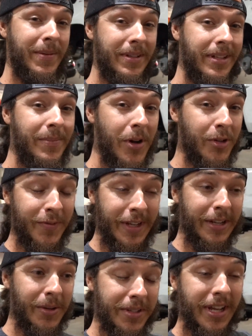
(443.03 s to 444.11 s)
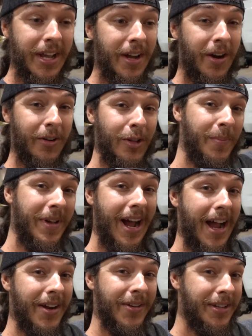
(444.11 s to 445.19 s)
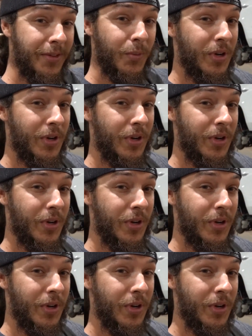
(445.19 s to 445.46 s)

typically most vehicles are a little bit higher in the